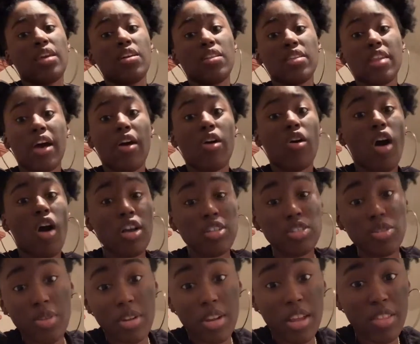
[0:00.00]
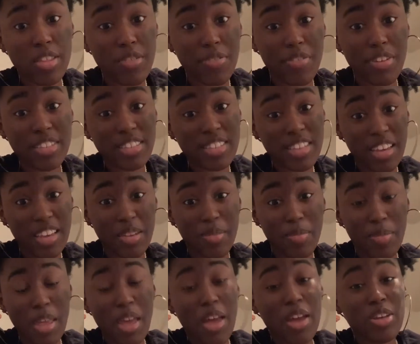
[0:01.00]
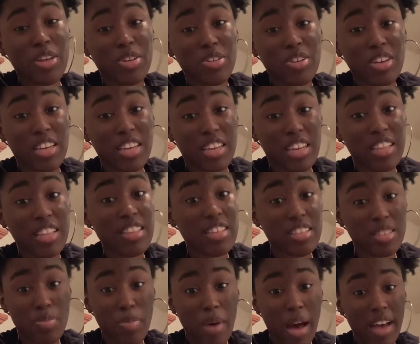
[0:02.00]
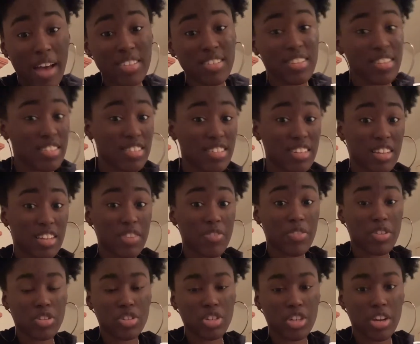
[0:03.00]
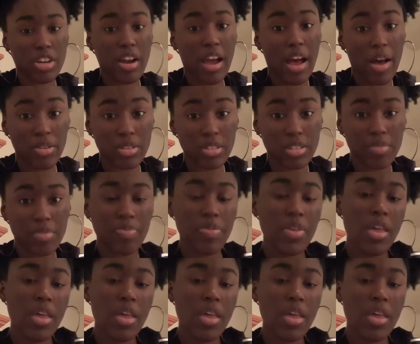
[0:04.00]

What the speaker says: Now, also another fun tip, you can get these boxes delivered to your house.